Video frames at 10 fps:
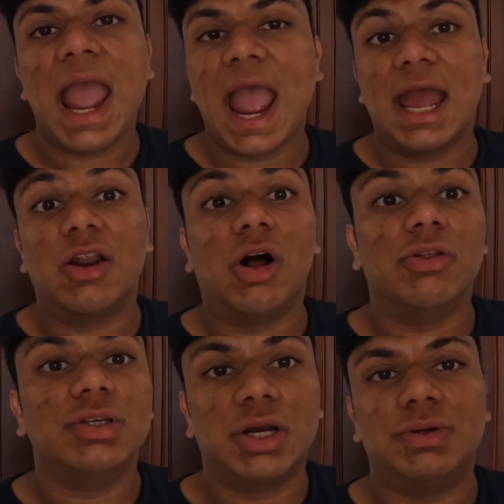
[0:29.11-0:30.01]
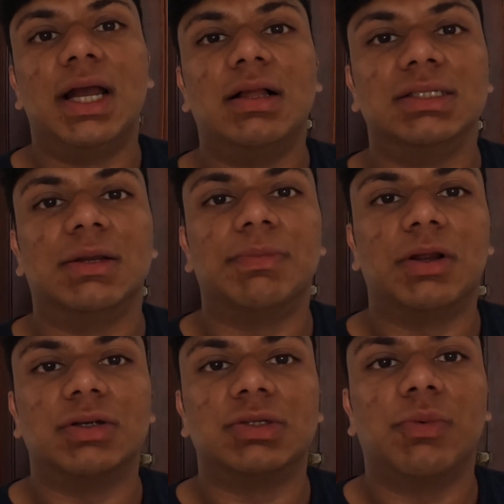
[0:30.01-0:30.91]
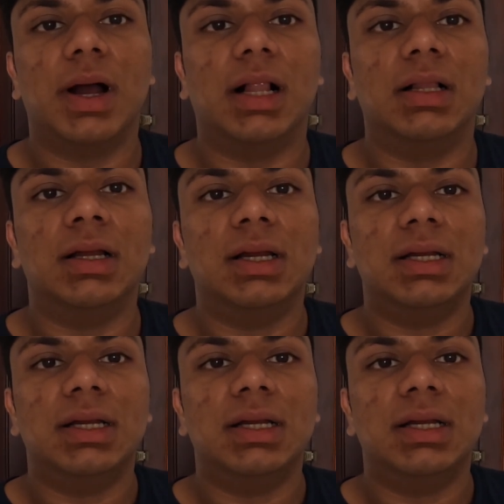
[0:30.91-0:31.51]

and all those hotels up there as well.